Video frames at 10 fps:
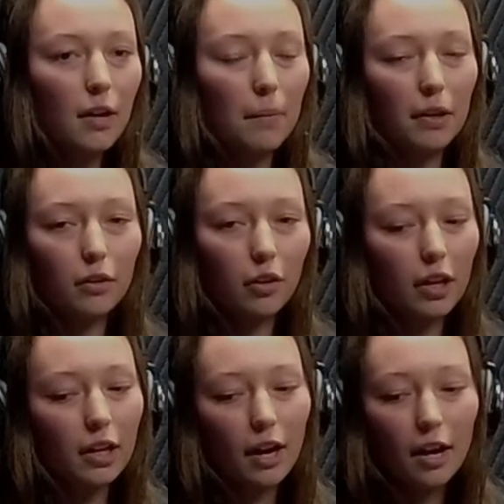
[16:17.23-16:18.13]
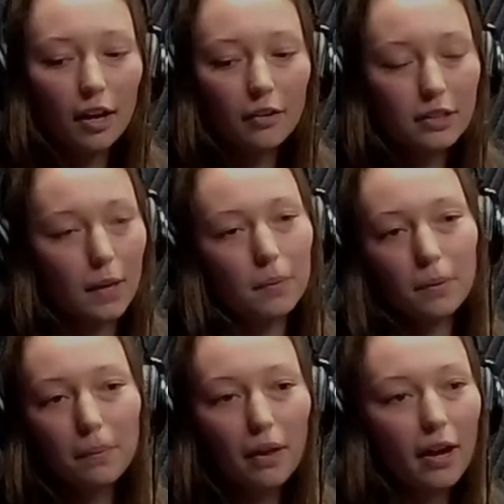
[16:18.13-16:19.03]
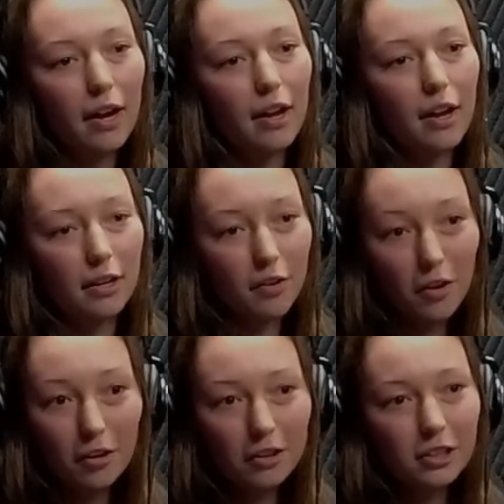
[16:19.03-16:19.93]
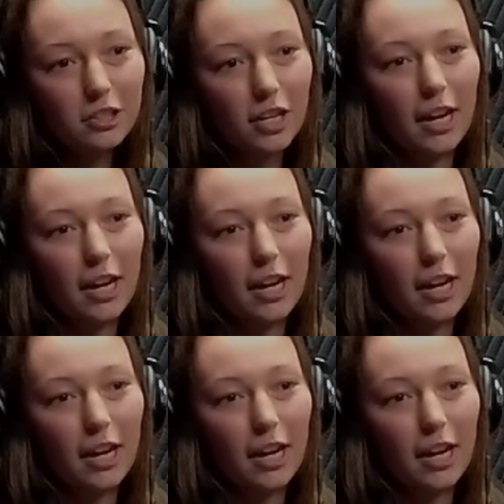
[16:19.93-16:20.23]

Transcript: by the glory of God, I was able to play in college,